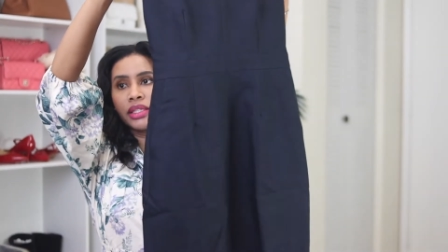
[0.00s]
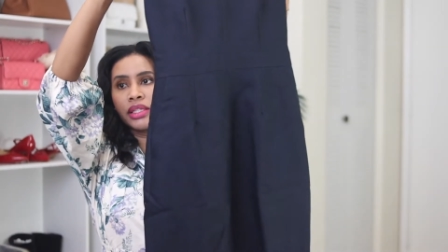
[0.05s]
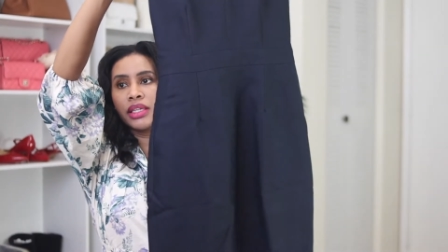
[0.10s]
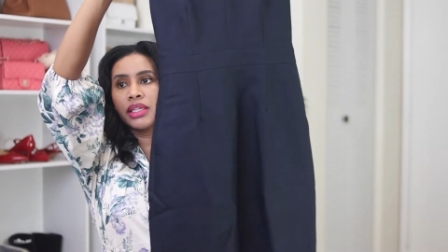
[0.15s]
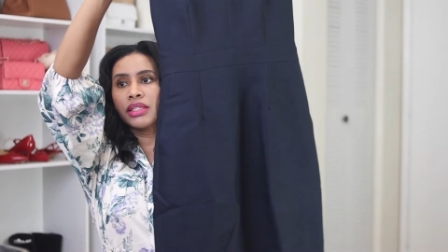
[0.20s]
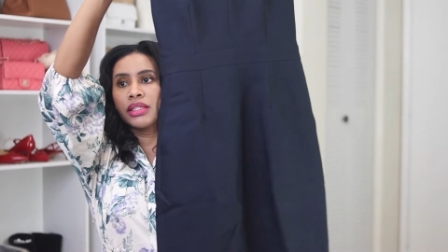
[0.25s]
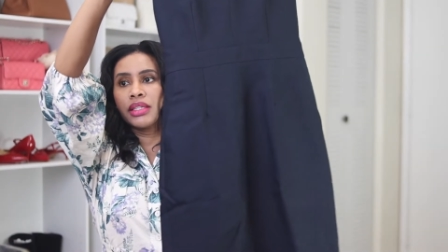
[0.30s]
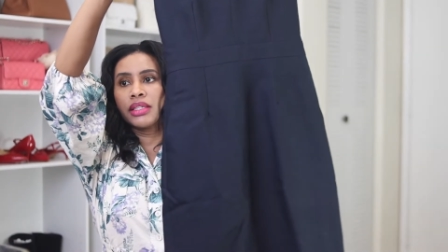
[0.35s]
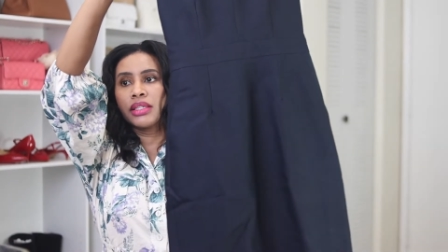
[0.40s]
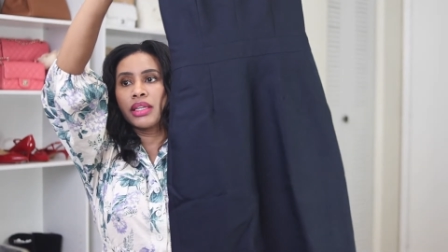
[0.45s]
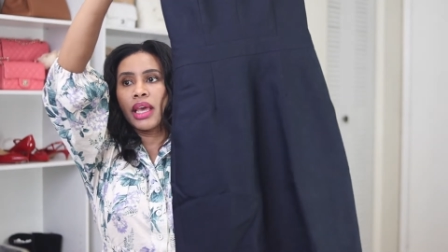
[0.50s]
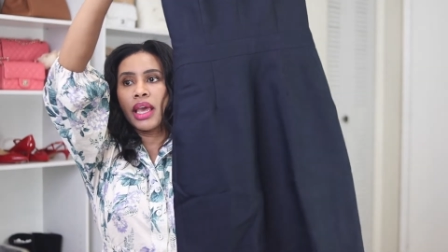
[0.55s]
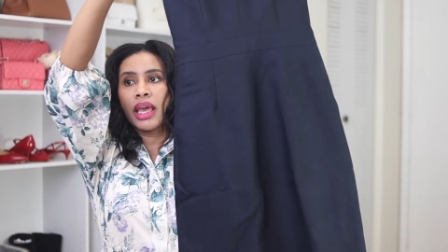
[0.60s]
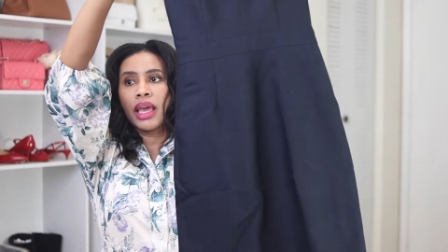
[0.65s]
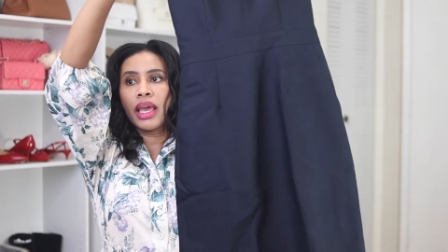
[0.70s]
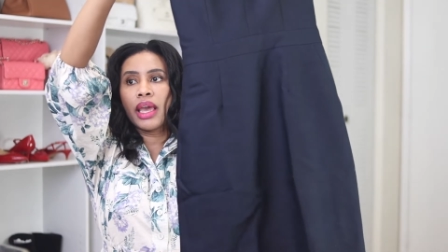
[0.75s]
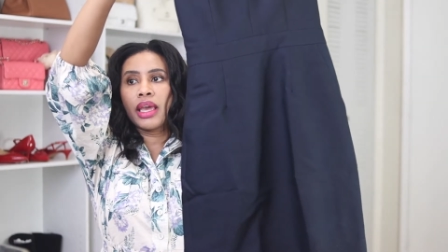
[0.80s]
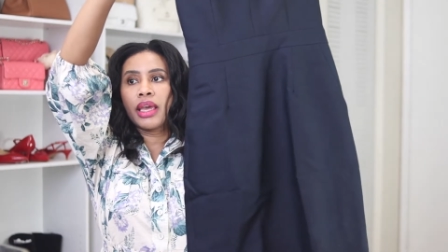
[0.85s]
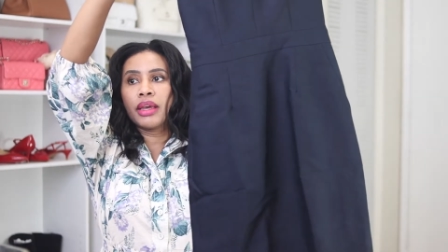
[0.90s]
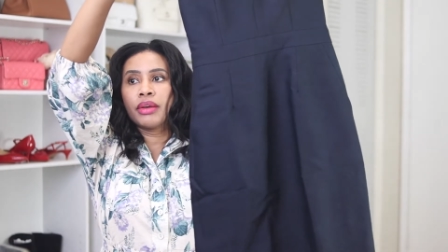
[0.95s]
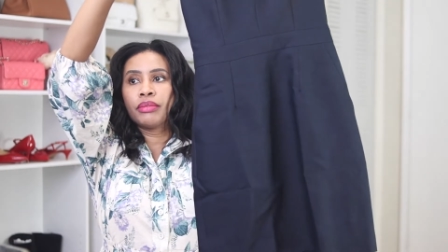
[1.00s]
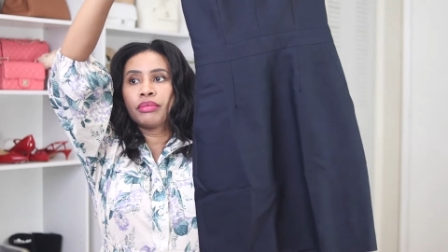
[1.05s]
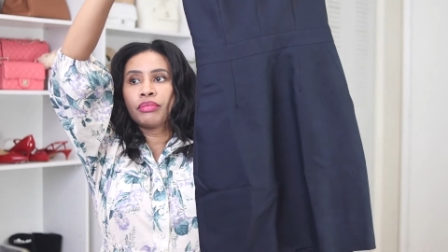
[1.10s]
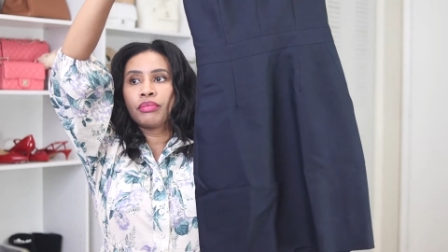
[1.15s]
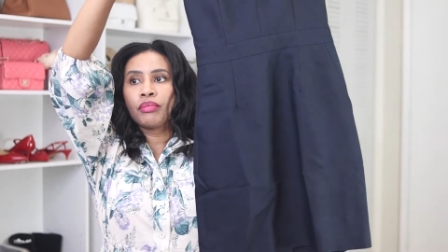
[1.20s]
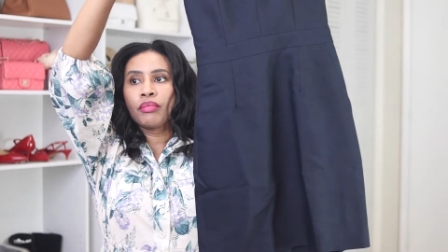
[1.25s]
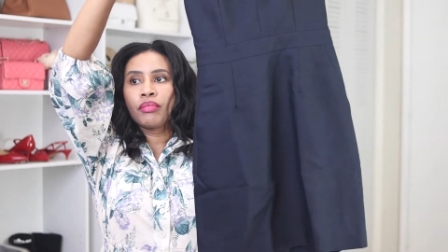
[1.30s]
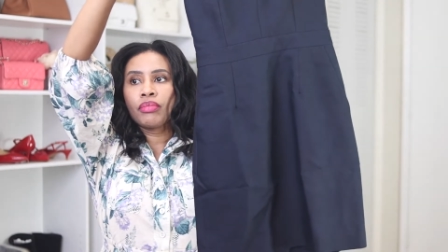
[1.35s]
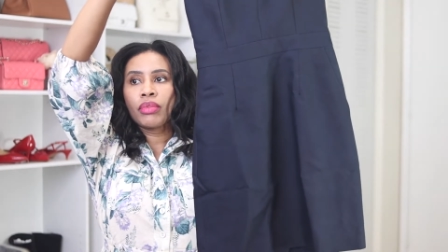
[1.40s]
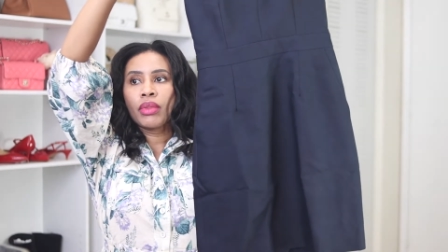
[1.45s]
This is a
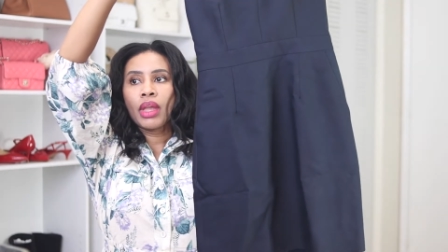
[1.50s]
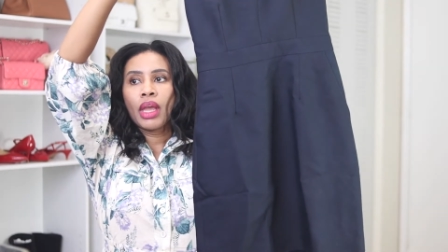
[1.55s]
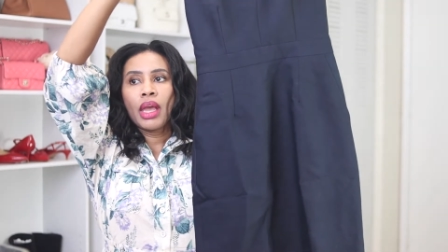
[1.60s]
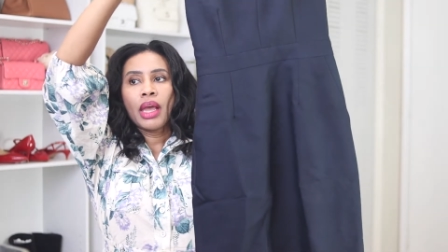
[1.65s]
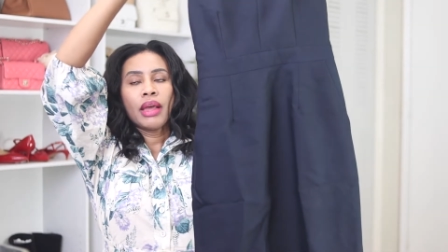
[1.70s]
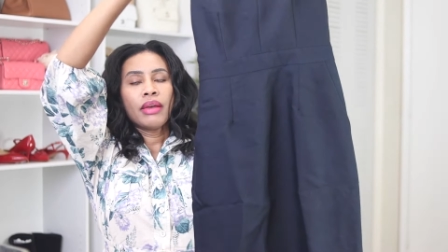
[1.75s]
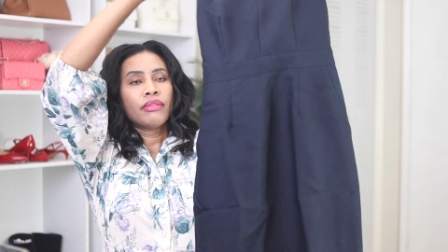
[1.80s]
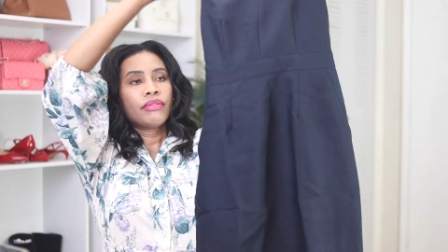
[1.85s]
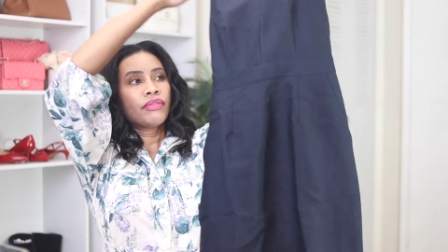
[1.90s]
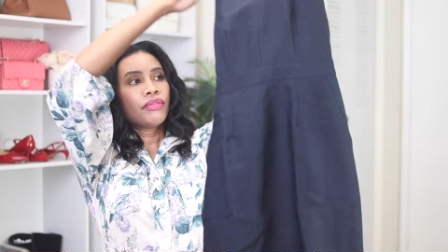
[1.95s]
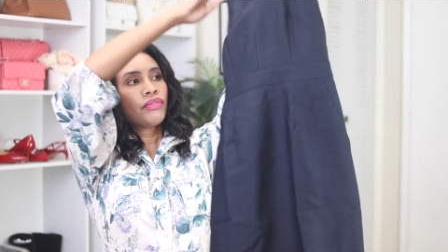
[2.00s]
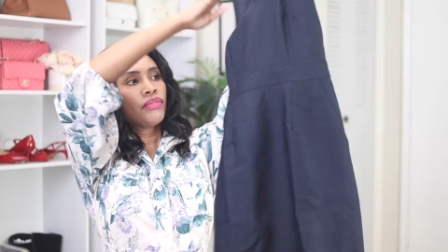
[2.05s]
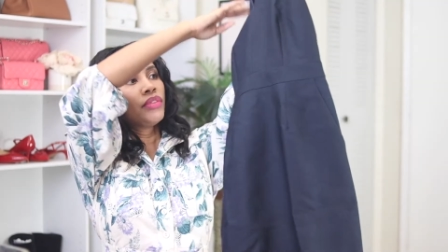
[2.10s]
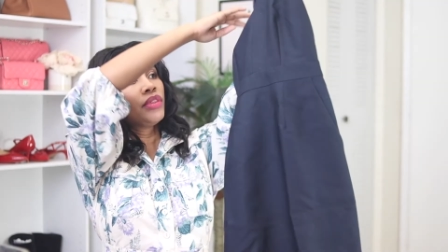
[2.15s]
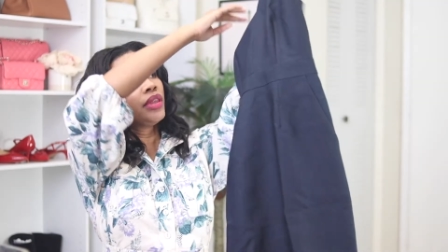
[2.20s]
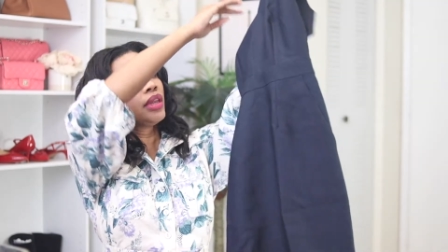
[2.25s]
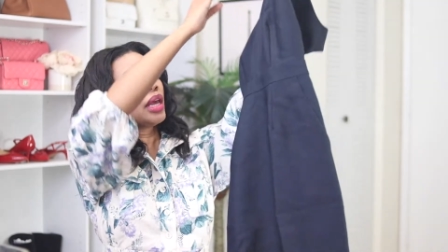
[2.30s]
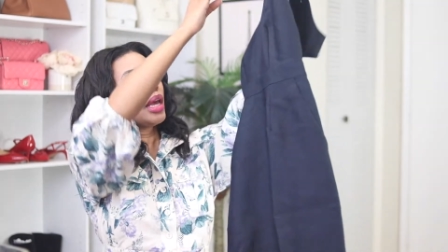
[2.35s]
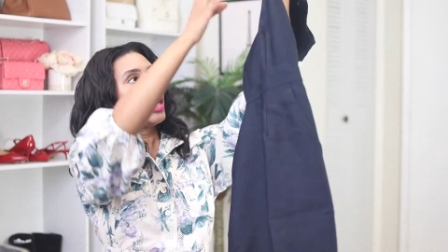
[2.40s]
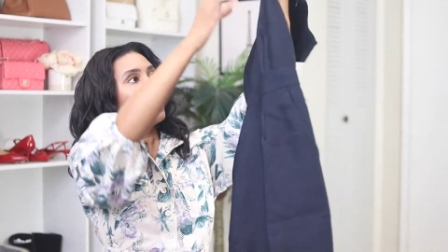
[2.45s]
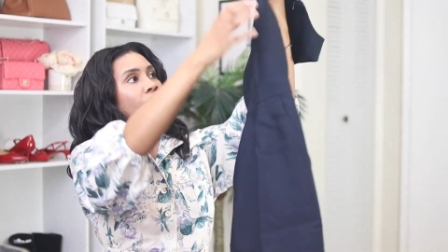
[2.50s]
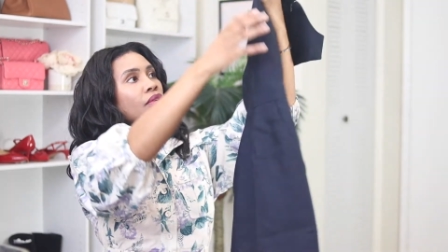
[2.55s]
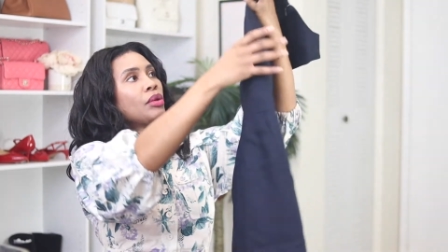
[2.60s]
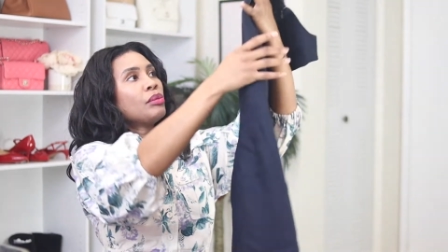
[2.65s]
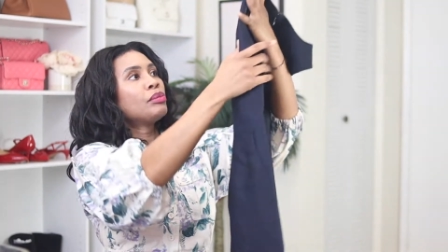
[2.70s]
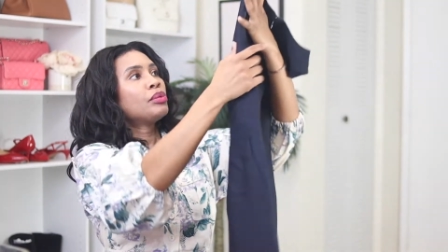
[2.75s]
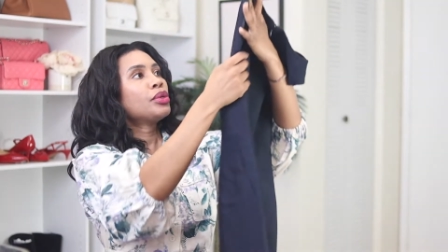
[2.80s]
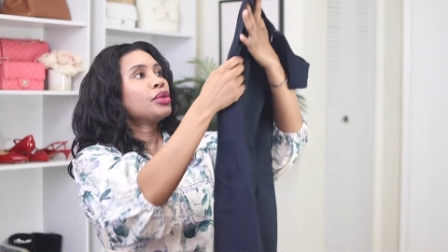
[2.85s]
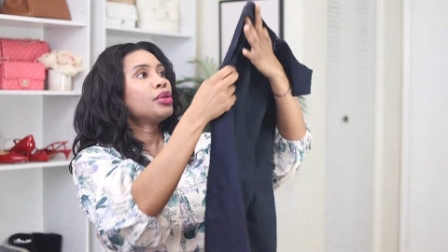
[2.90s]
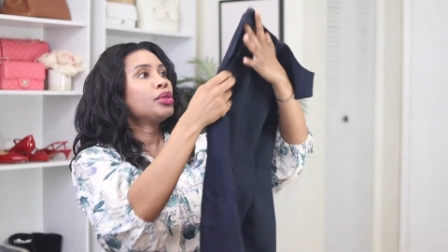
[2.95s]
navy
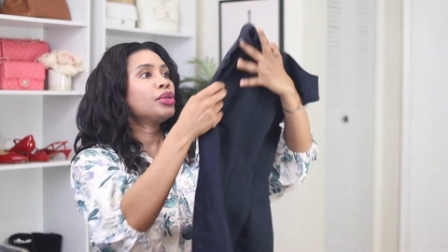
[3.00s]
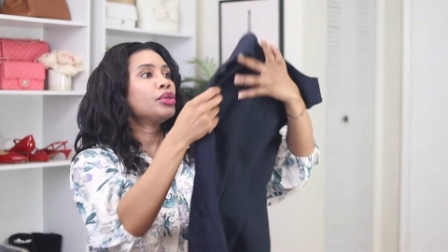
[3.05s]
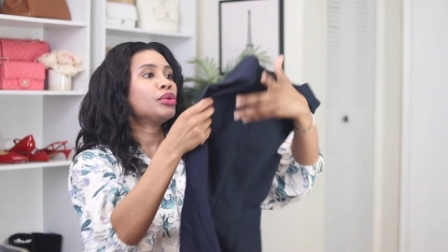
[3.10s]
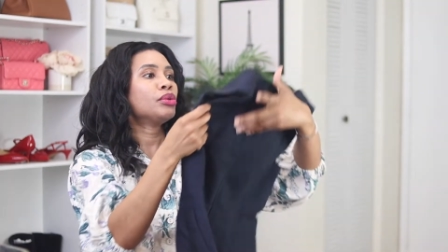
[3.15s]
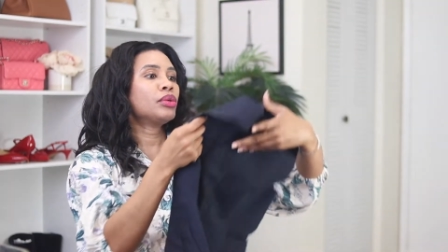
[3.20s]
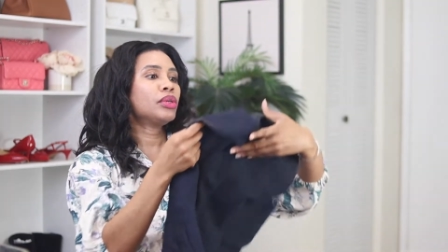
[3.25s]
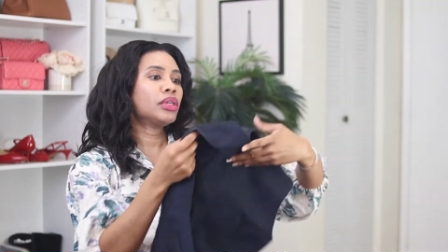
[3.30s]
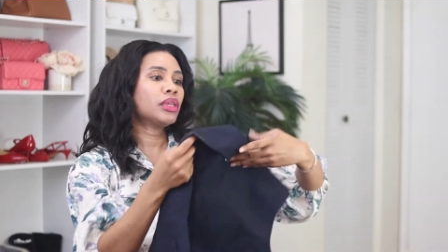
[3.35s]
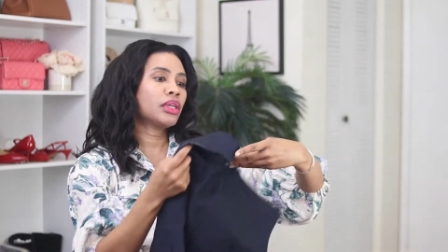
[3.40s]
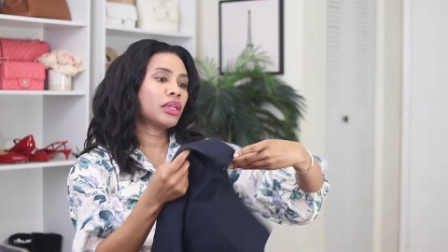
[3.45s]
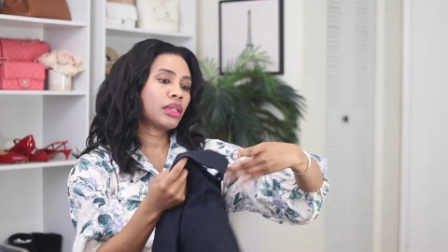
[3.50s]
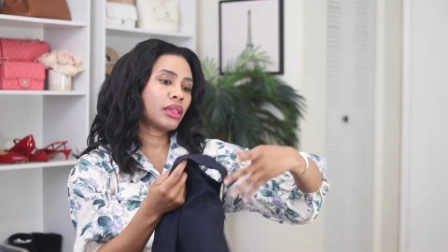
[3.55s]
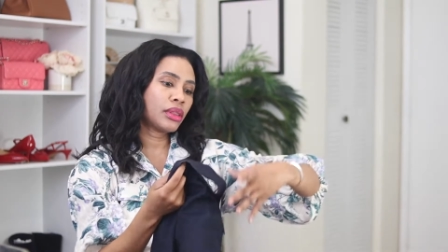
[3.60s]
blue.